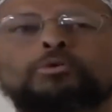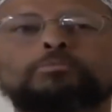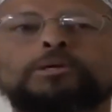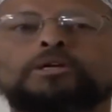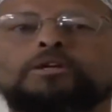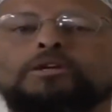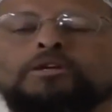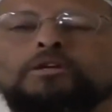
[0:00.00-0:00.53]
to
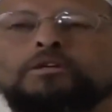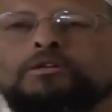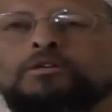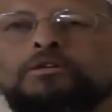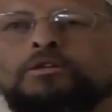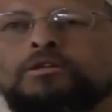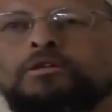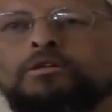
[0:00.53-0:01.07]
me.
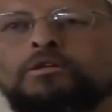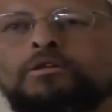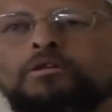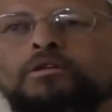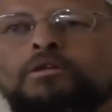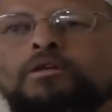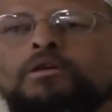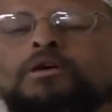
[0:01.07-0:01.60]

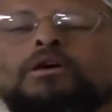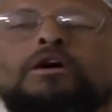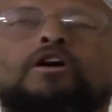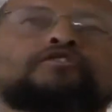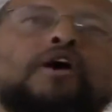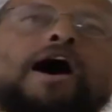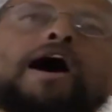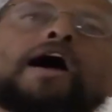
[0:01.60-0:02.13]

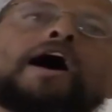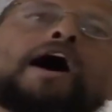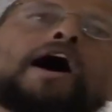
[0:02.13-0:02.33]
If I